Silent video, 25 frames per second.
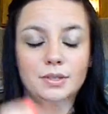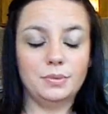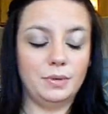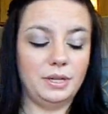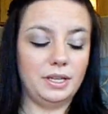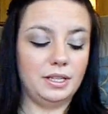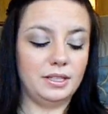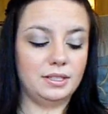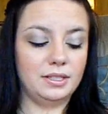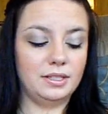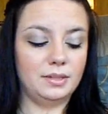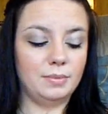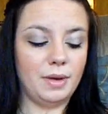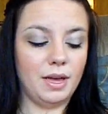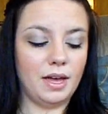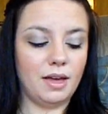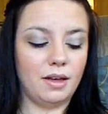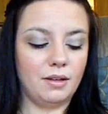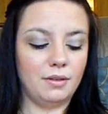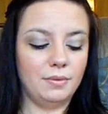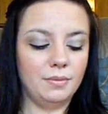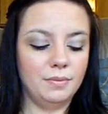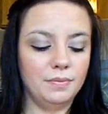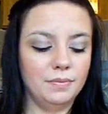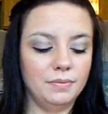sweet
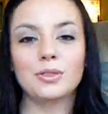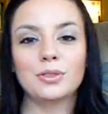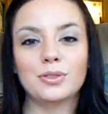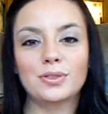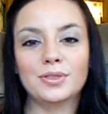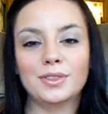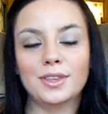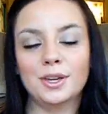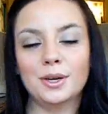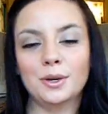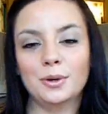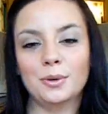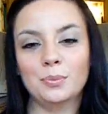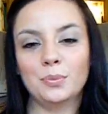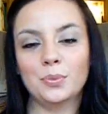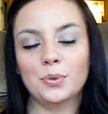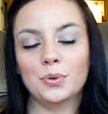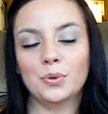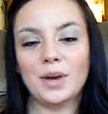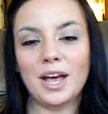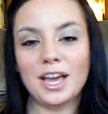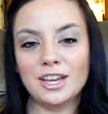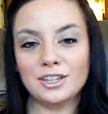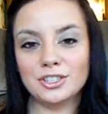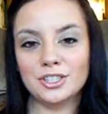smell. The
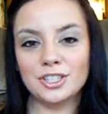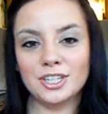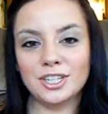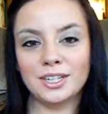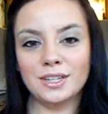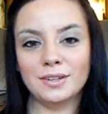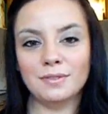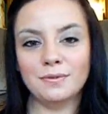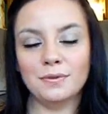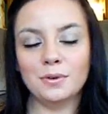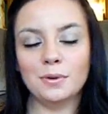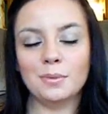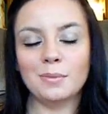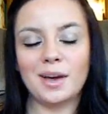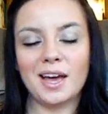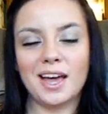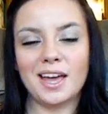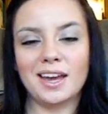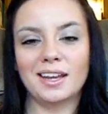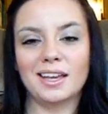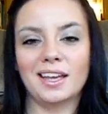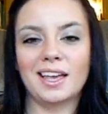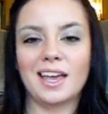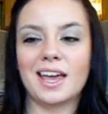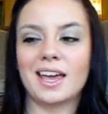impression for
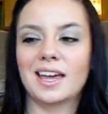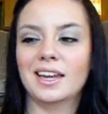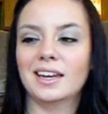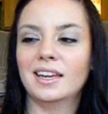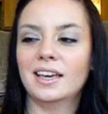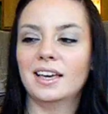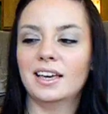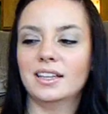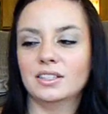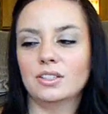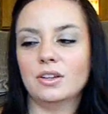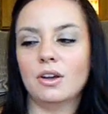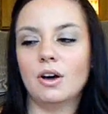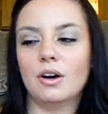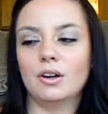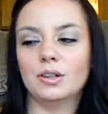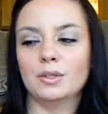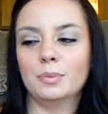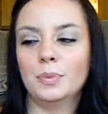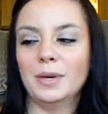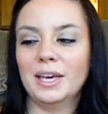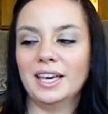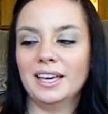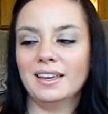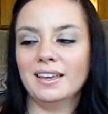Mine Again is
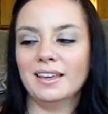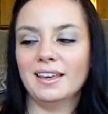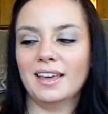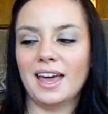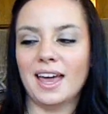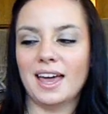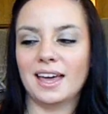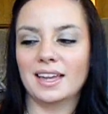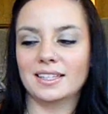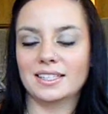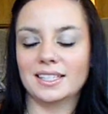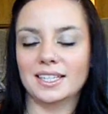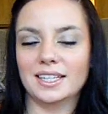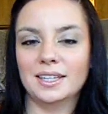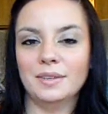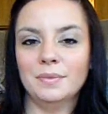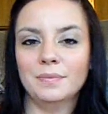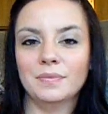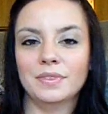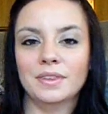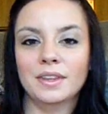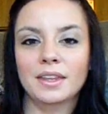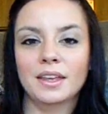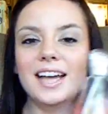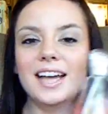called Pink
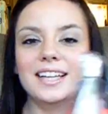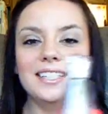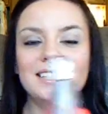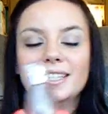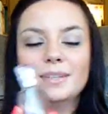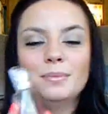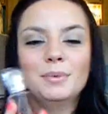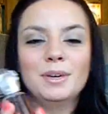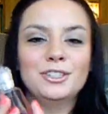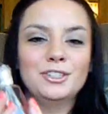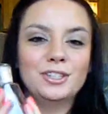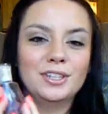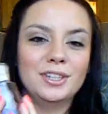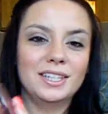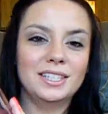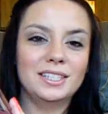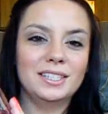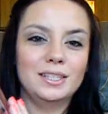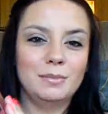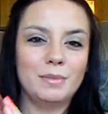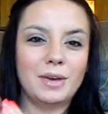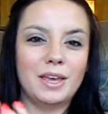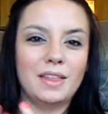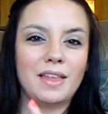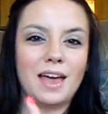Candy. I did mention
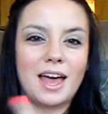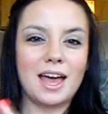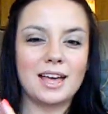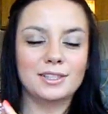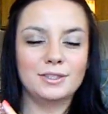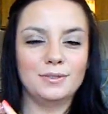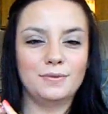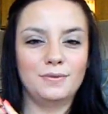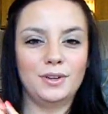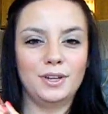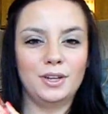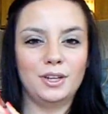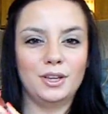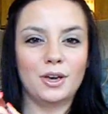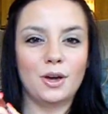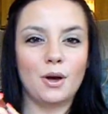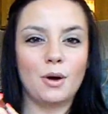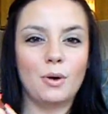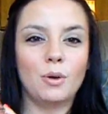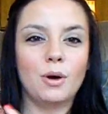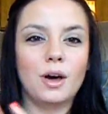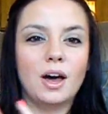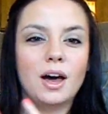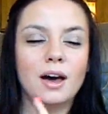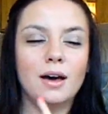this in my last
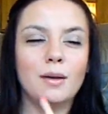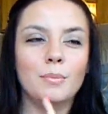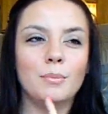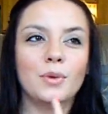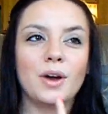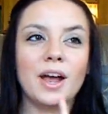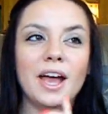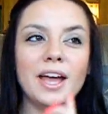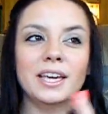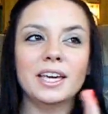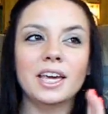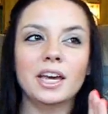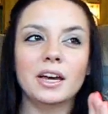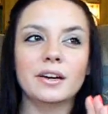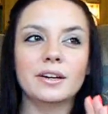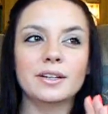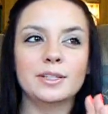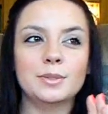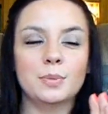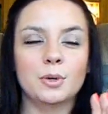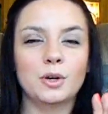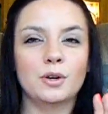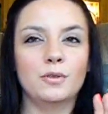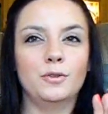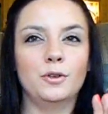video. Um, Mariah
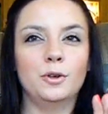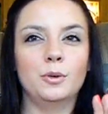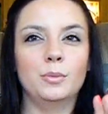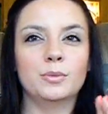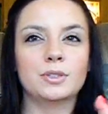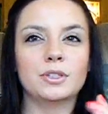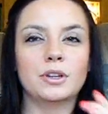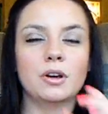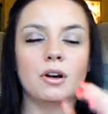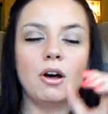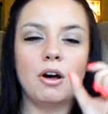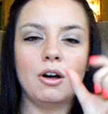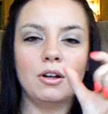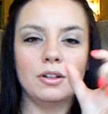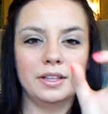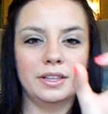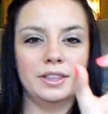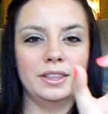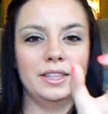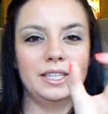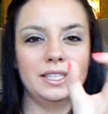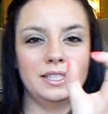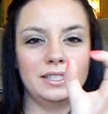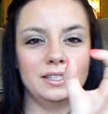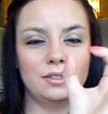Carey's perfumes are all
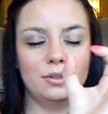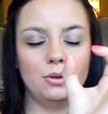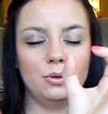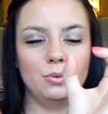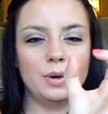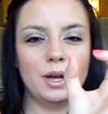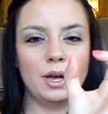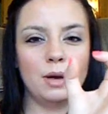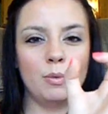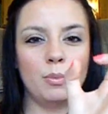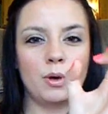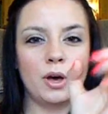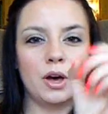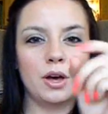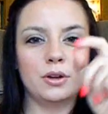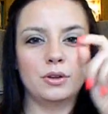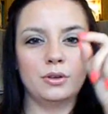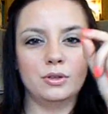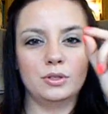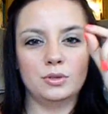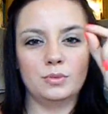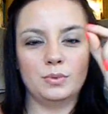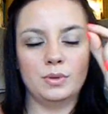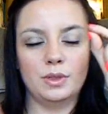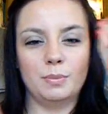in these little round
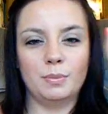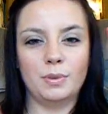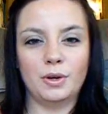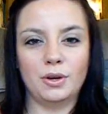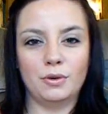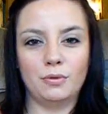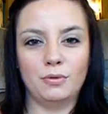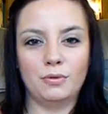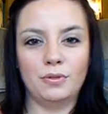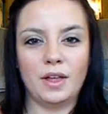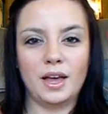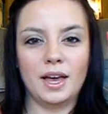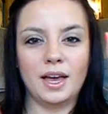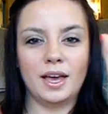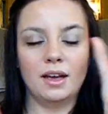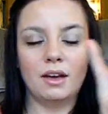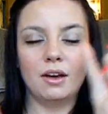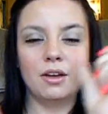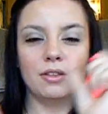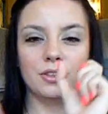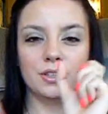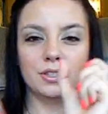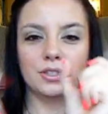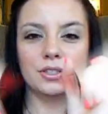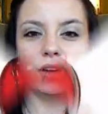bottles with a butterfly
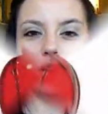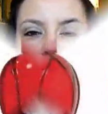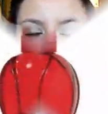on the